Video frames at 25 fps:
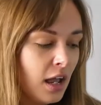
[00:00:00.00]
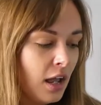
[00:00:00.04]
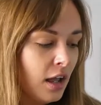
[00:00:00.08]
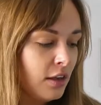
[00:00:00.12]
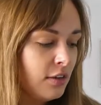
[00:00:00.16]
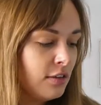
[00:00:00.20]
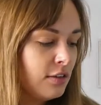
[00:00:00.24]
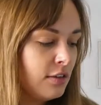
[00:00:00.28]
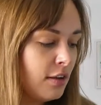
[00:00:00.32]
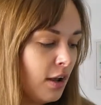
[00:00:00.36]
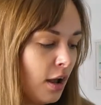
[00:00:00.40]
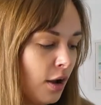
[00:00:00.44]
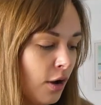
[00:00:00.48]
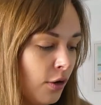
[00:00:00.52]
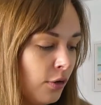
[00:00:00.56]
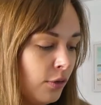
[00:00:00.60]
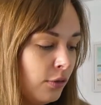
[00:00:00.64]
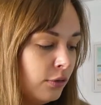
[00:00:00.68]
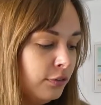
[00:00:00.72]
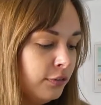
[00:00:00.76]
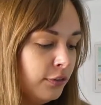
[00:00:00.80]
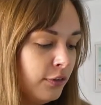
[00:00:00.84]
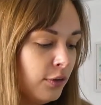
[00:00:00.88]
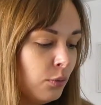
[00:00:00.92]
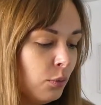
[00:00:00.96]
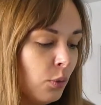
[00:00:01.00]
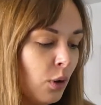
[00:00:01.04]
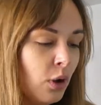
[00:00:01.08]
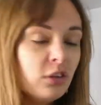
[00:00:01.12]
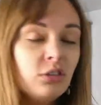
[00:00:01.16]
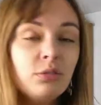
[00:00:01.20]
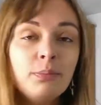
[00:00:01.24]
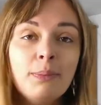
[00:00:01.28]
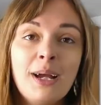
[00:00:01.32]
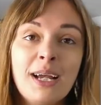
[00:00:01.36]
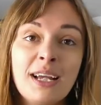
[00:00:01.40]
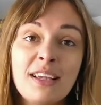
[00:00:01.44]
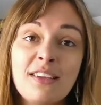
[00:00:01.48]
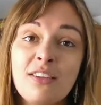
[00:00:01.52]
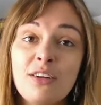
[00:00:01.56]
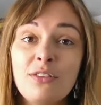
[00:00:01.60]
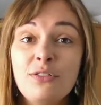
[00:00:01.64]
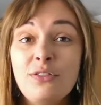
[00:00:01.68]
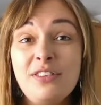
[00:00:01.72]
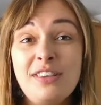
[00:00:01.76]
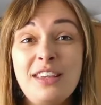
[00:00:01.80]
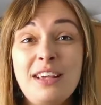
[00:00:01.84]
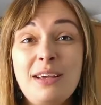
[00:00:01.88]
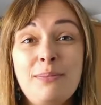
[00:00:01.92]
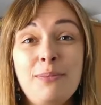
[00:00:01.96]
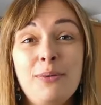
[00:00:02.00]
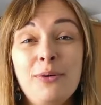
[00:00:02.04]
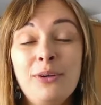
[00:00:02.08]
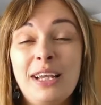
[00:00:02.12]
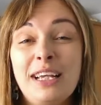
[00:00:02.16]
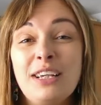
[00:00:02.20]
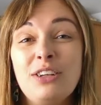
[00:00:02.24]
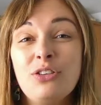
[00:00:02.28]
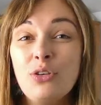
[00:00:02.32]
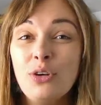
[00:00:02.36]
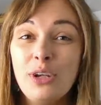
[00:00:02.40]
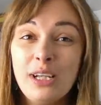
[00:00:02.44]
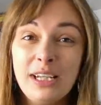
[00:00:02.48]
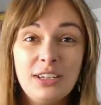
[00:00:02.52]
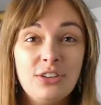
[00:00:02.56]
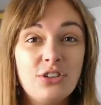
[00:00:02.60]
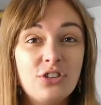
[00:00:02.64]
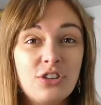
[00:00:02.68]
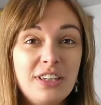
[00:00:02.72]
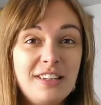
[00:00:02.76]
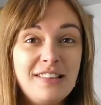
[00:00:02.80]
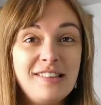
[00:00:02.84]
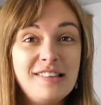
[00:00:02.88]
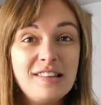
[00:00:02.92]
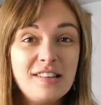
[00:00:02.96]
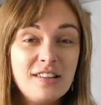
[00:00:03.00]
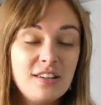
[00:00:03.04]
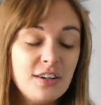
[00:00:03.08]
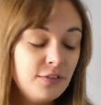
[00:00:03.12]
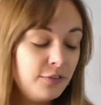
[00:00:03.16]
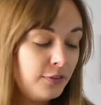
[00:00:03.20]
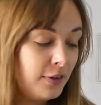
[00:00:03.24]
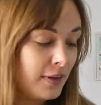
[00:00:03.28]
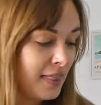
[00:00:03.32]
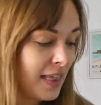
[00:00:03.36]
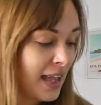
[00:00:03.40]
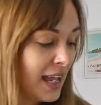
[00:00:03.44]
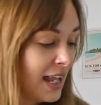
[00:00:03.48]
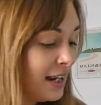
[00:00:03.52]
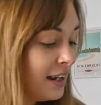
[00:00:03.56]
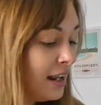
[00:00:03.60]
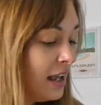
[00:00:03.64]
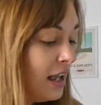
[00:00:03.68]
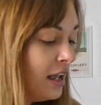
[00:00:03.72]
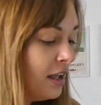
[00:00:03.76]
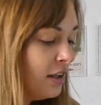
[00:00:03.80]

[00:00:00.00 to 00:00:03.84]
So for the wash bags, obviously I put like toiletries and stuff with it.